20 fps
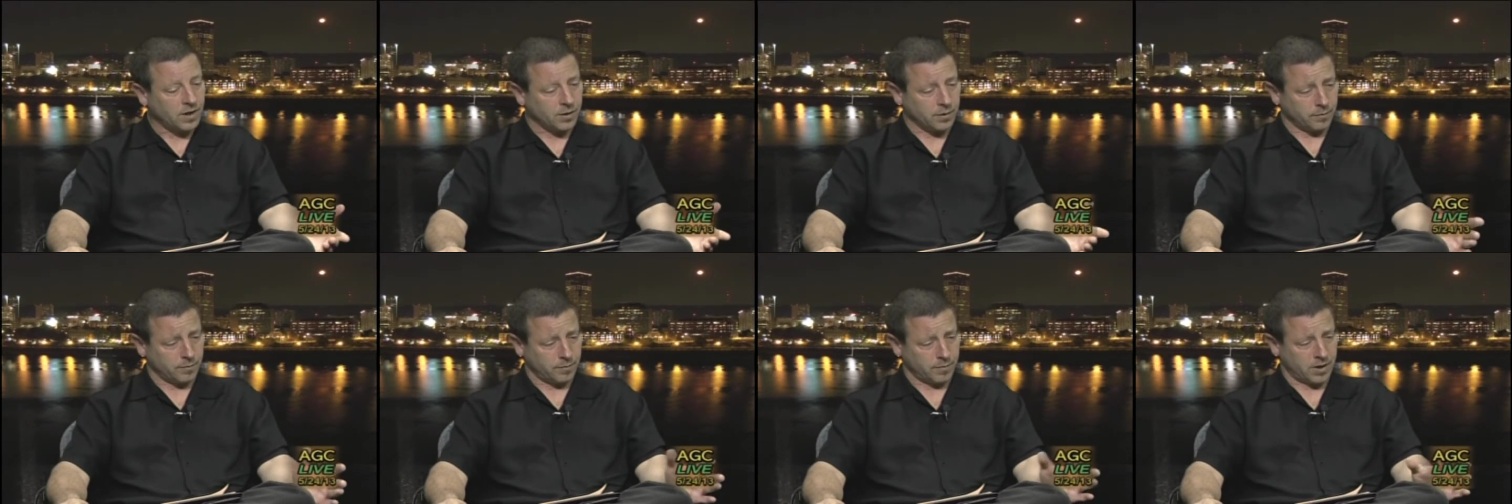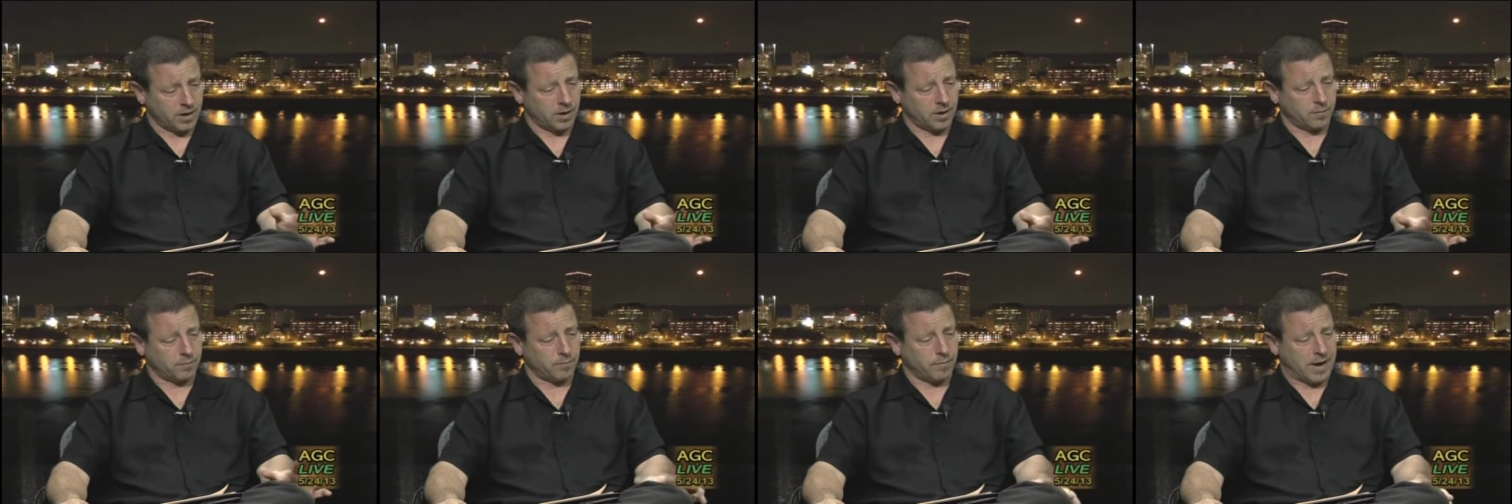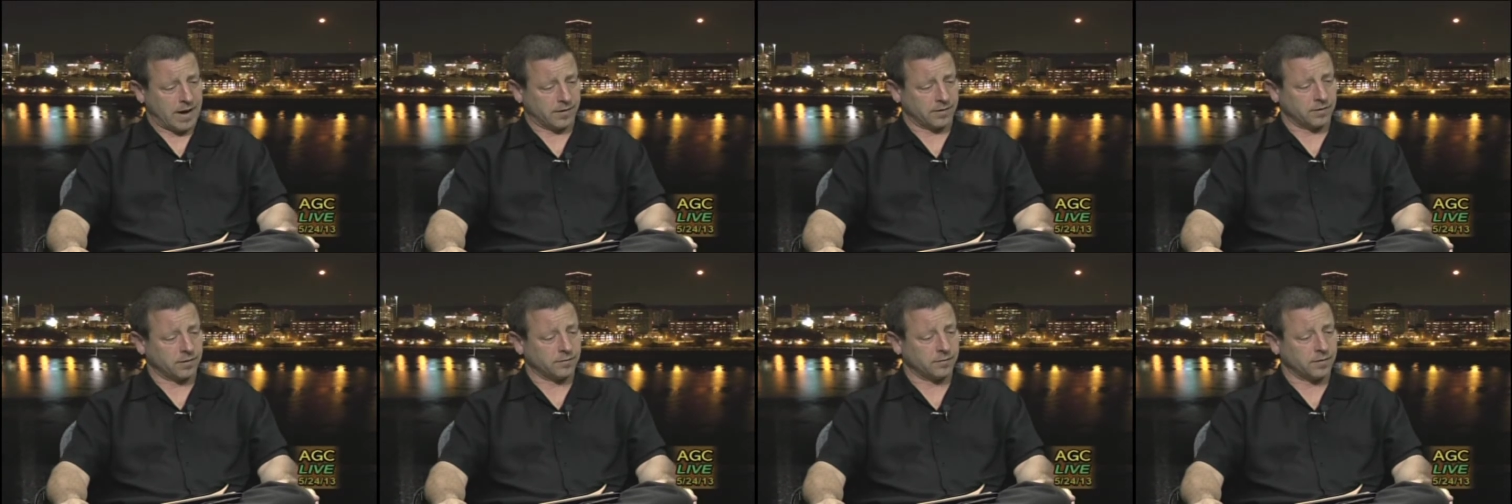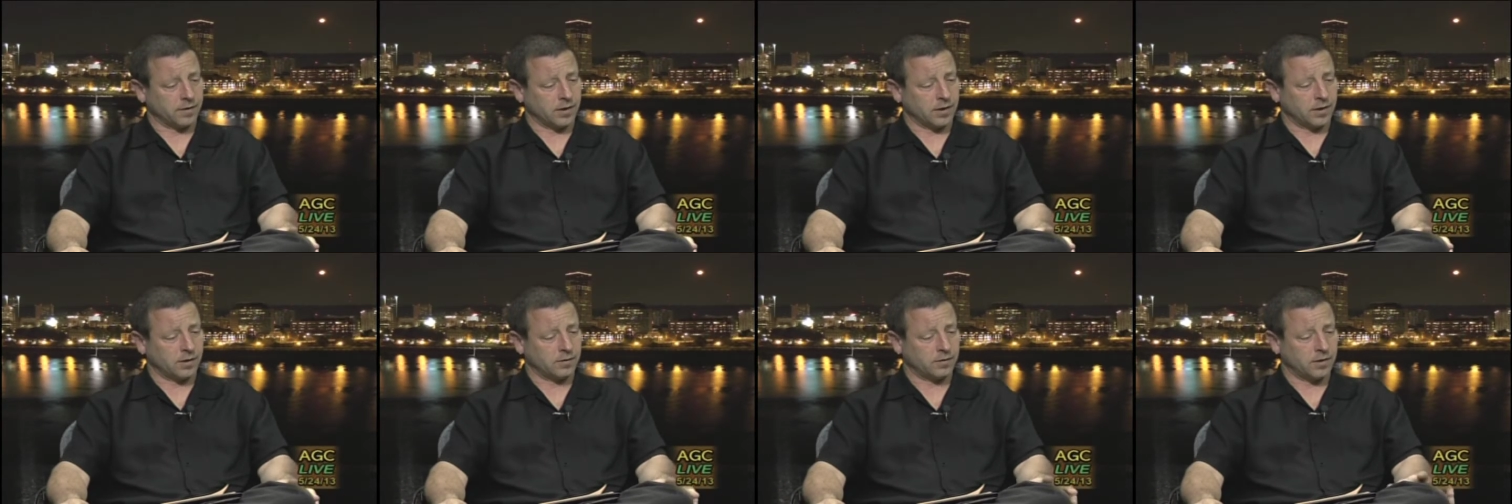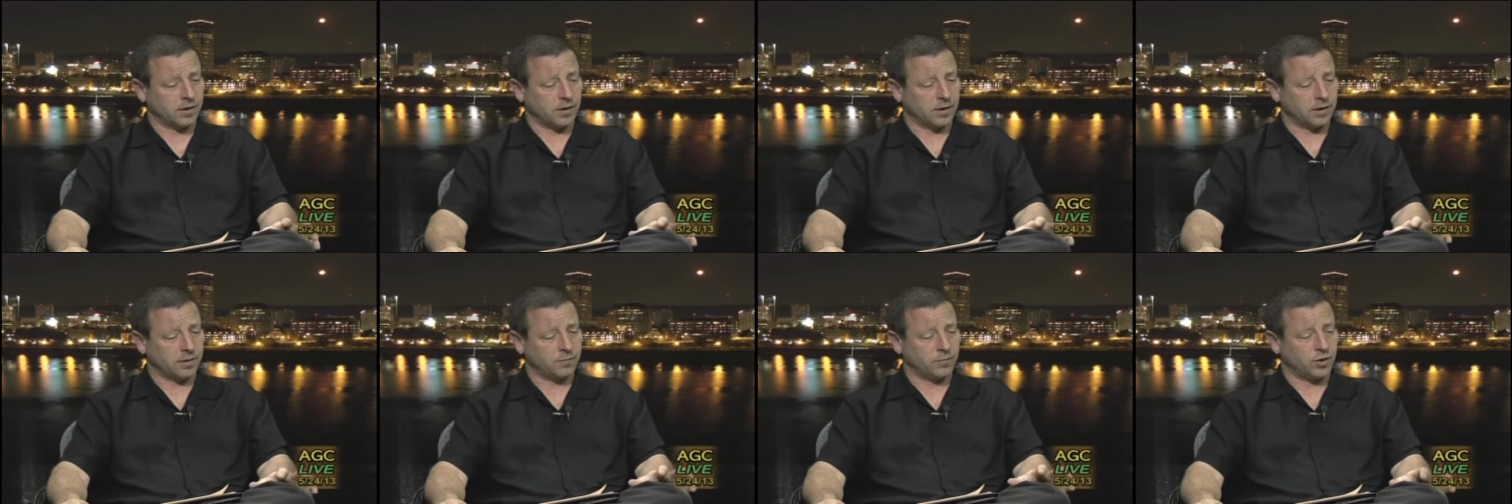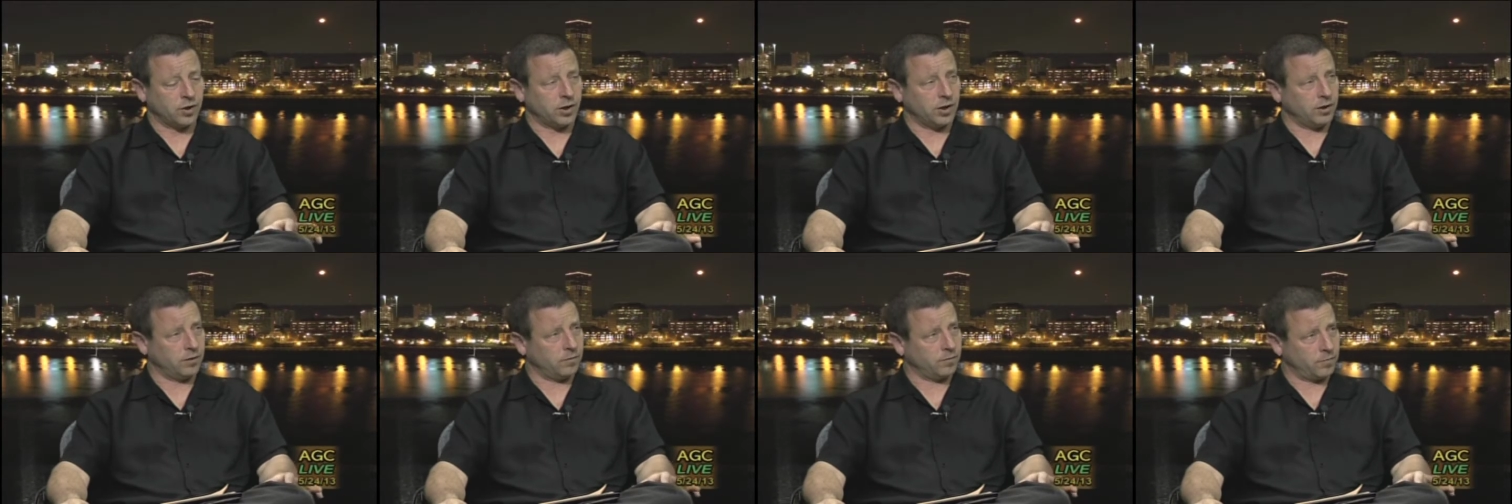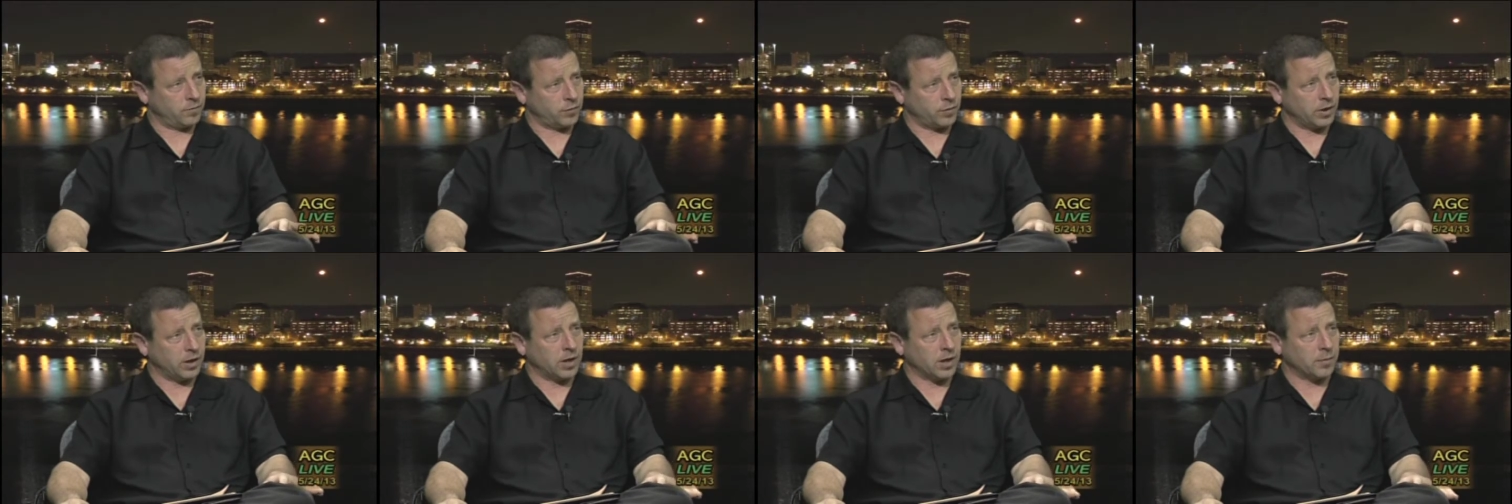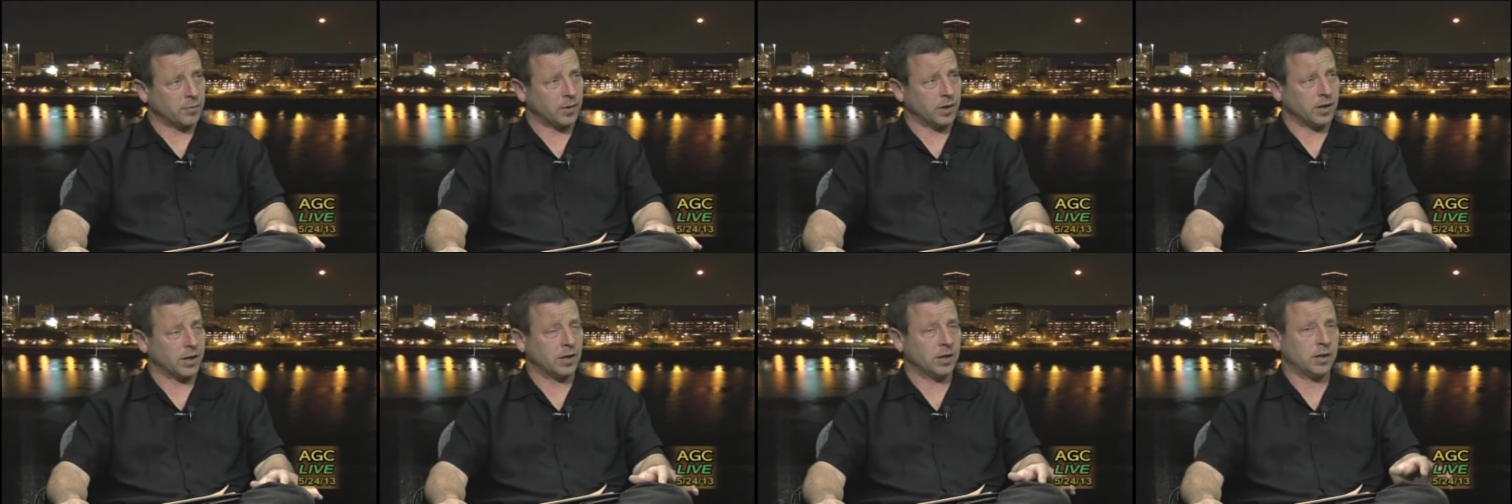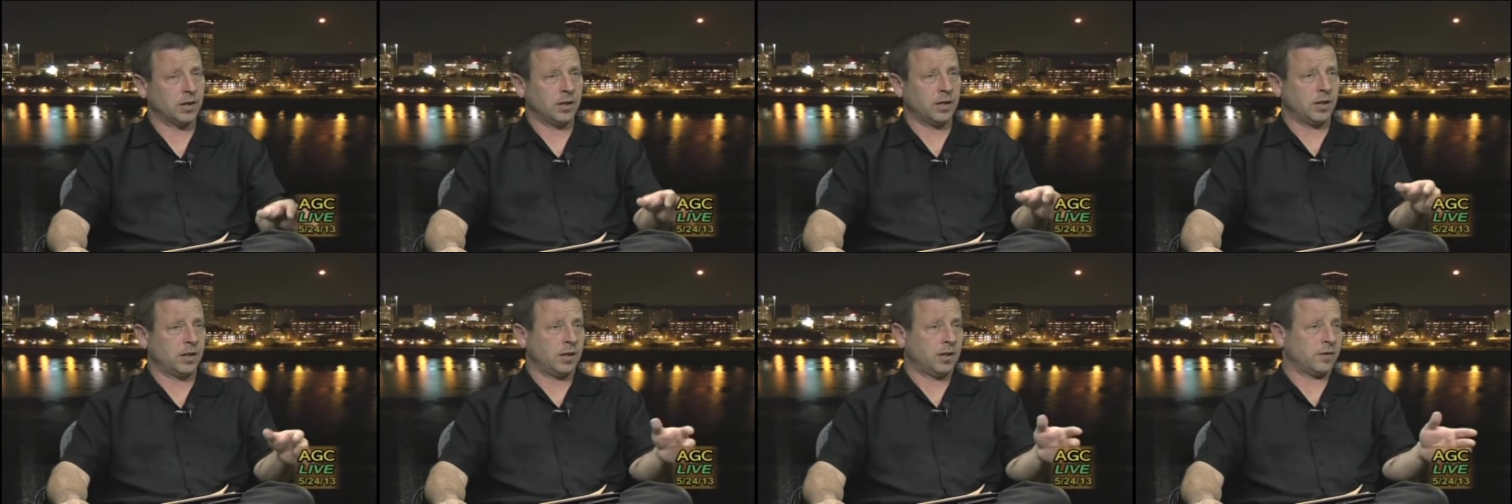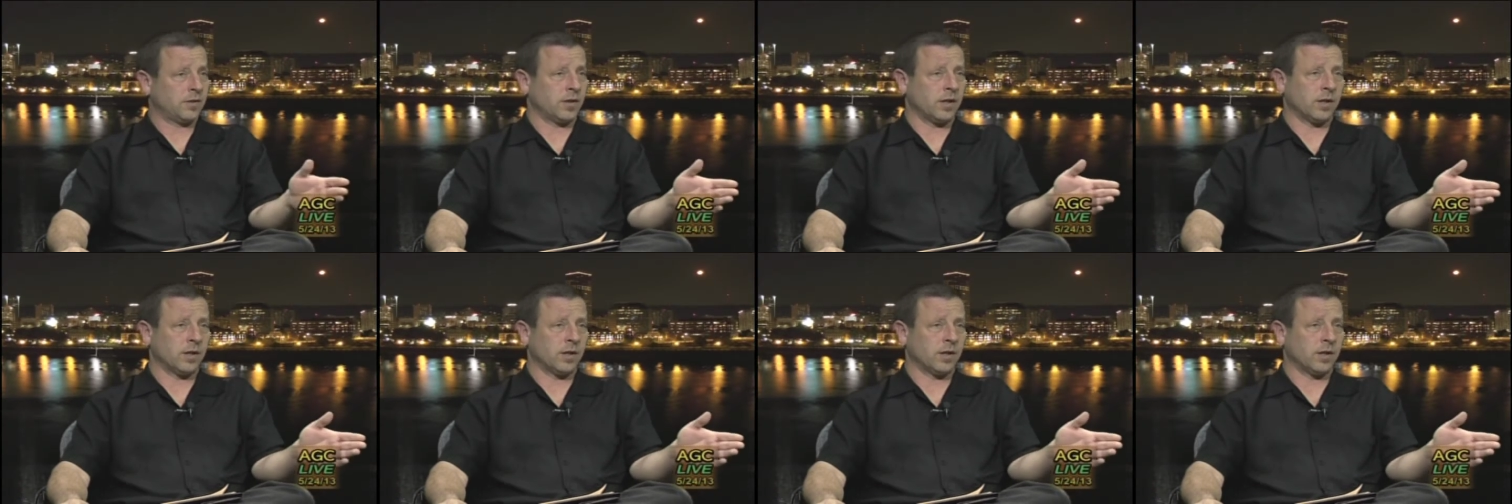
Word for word: the uh, massive uh, uh, GE tree company, has